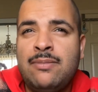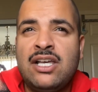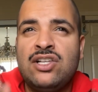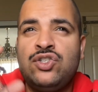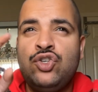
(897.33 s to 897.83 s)

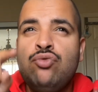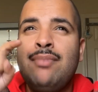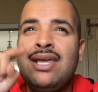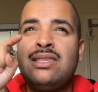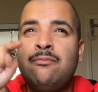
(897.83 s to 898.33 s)
because you
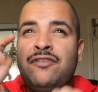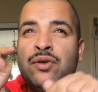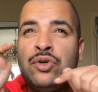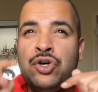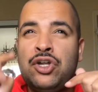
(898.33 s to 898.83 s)
make them
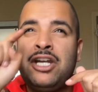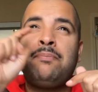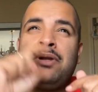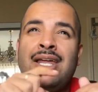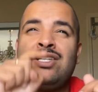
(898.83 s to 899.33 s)
feel good in a
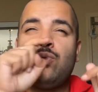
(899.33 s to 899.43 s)
place